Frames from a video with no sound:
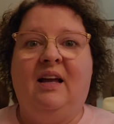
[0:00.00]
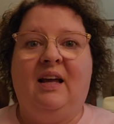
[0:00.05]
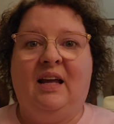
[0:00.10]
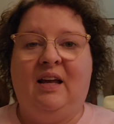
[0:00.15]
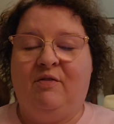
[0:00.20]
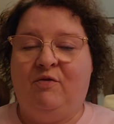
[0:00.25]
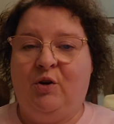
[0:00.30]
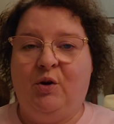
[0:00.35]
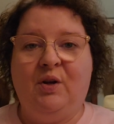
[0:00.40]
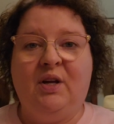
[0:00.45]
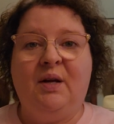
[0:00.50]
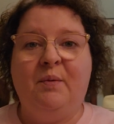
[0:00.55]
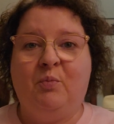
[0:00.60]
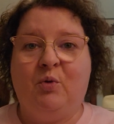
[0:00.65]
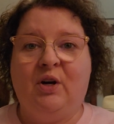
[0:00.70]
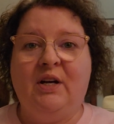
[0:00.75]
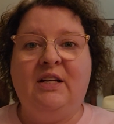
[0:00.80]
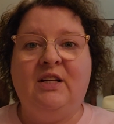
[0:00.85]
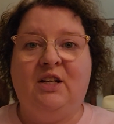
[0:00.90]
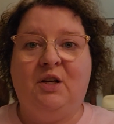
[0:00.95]
if you keep
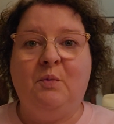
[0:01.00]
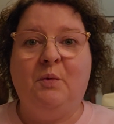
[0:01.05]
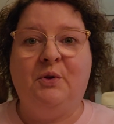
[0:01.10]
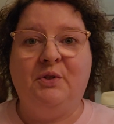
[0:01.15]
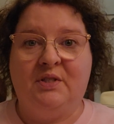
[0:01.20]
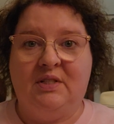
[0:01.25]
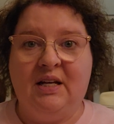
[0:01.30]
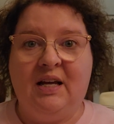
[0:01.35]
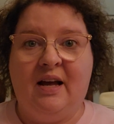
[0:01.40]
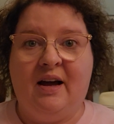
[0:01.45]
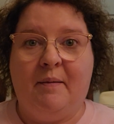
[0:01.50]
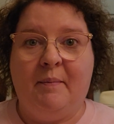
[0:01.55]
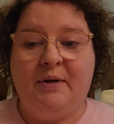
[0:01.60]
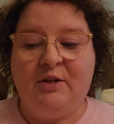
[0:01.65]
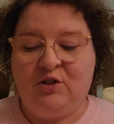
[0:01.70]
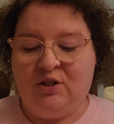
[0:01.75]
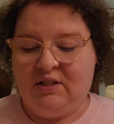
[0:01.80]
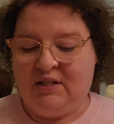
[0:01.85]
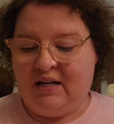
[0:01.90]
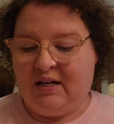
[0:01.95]
reading, you will see how
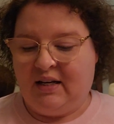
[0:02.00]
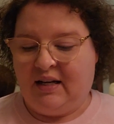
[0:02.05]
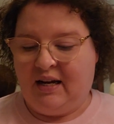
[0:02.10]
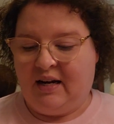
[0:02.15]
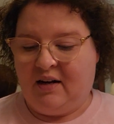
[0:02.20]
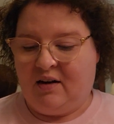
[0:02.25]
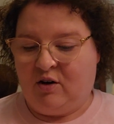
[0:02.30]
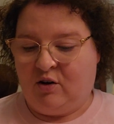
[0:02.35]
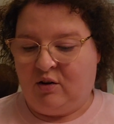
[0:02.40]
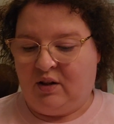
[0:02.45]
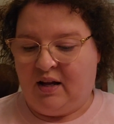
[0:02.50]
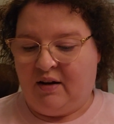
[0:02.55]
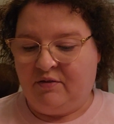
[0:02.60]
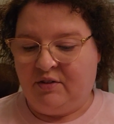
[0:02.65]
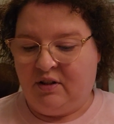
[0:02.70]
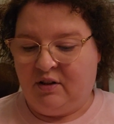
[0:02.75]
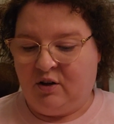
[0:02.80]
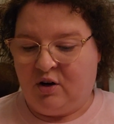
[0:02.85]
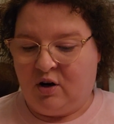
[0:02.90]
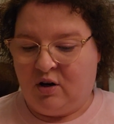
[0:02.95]
much she dedicated her life
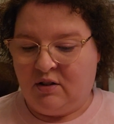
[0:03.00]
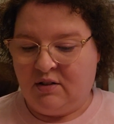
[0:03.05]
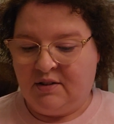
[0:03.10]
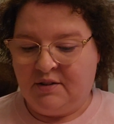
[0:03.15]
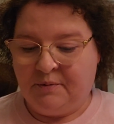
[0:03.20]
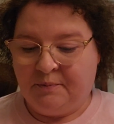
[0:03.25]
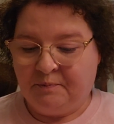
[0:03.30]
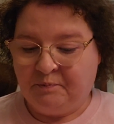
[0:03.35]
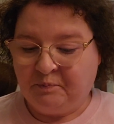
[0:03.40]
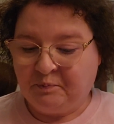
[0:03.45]
to the cause.